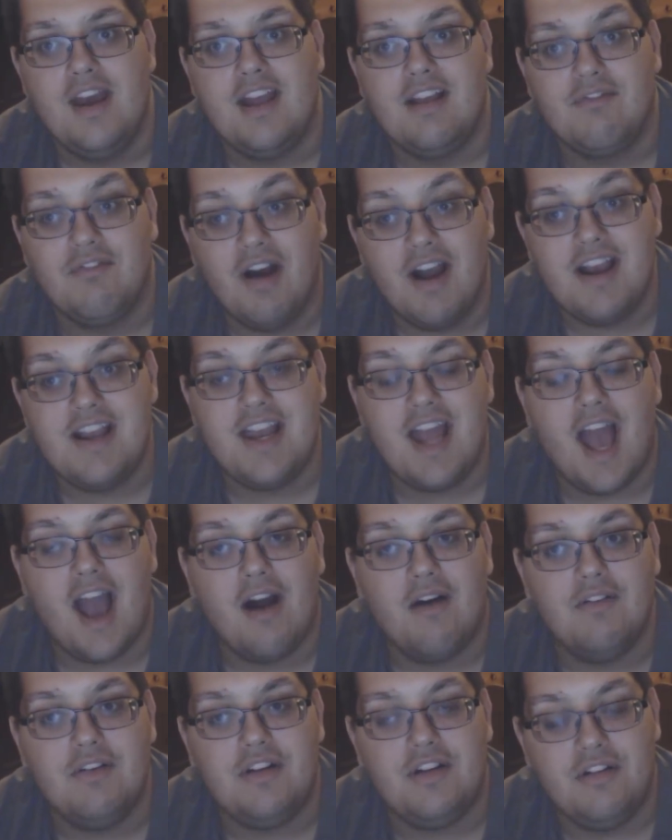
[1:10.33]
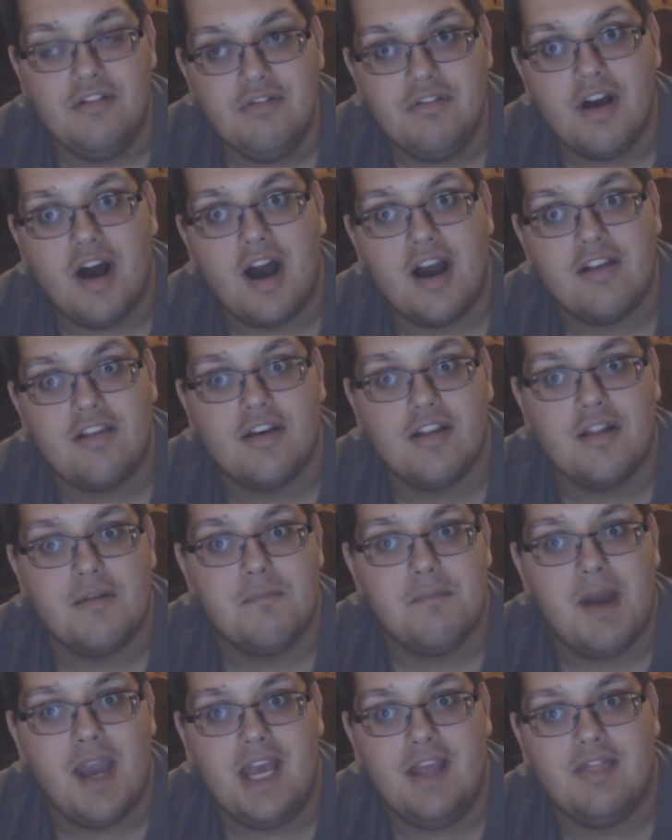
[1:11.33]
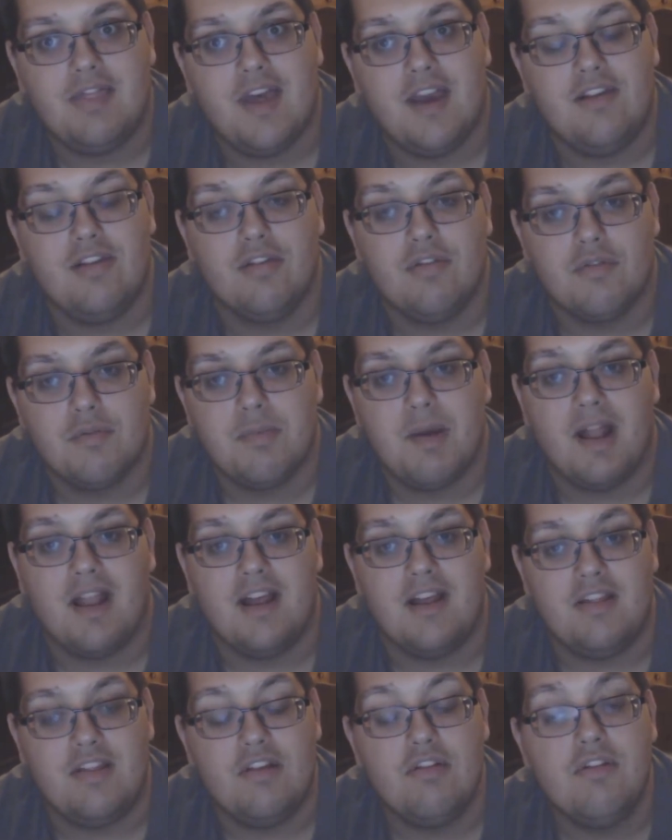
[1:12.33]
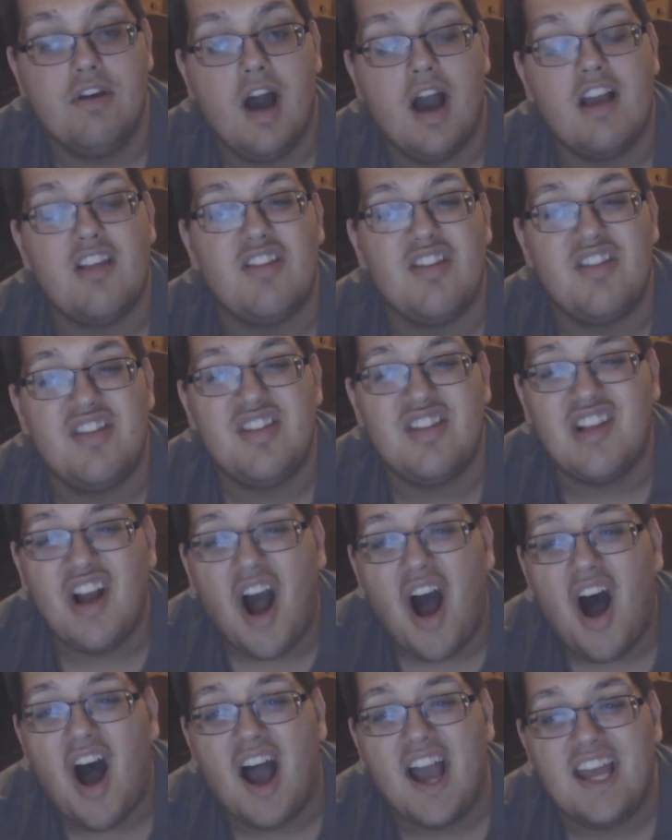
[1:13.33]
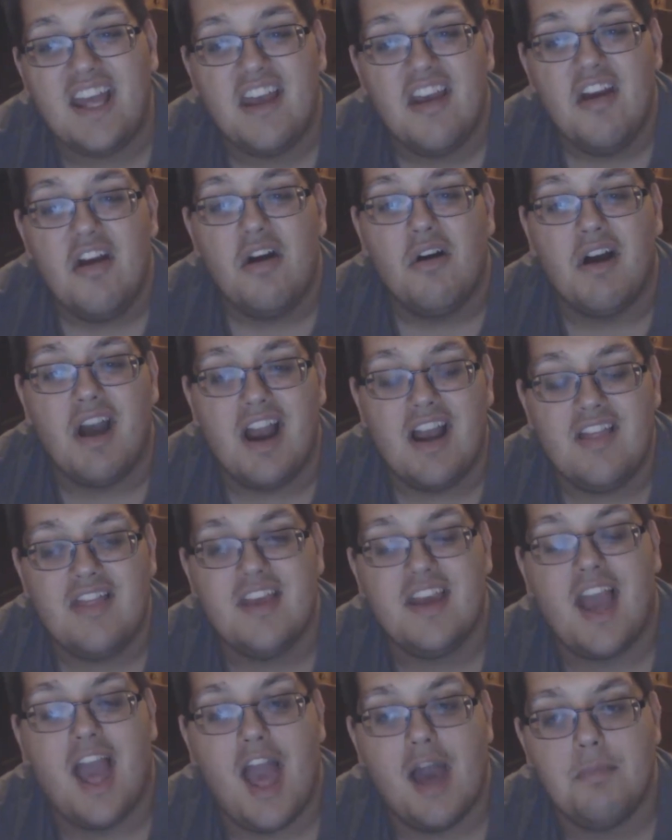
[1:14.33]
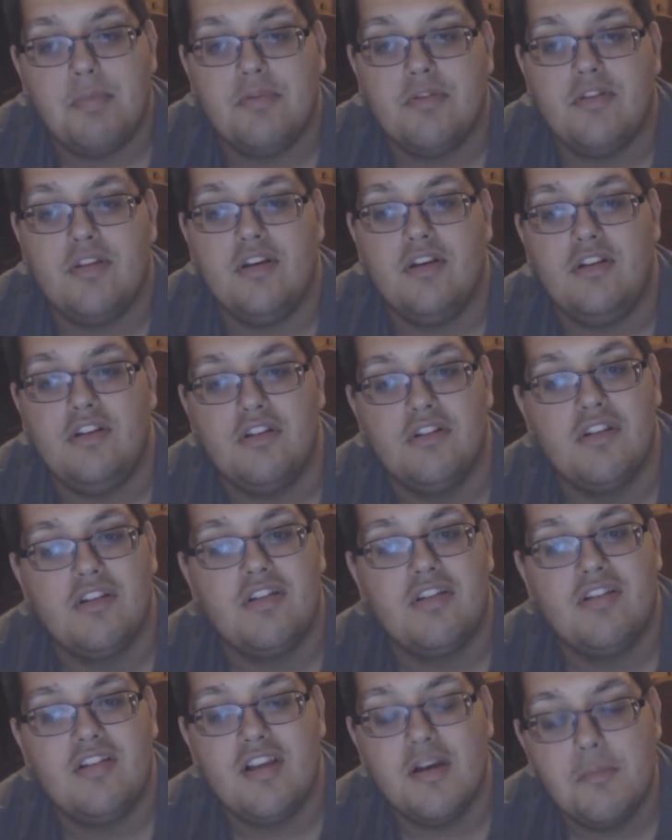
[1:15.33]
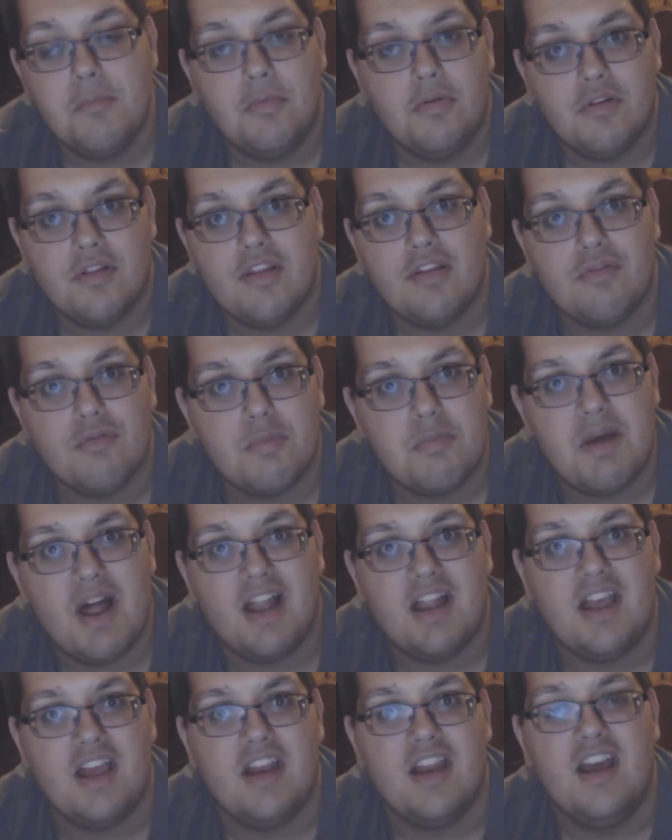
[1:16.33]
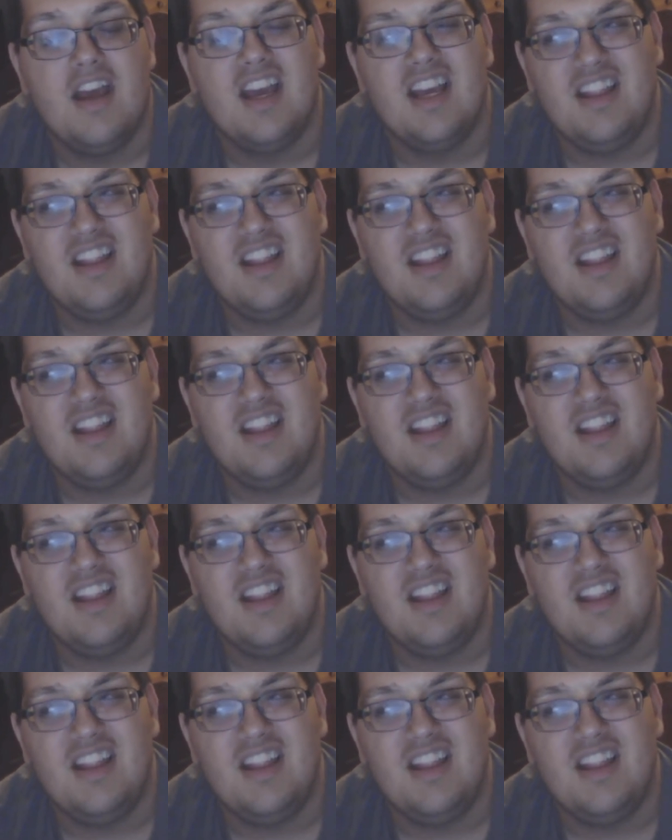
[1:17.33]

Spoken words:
Right now, you guys are the main face of the rebellion. If you guys die or anything happens to you, you're the symbol of this rebellion.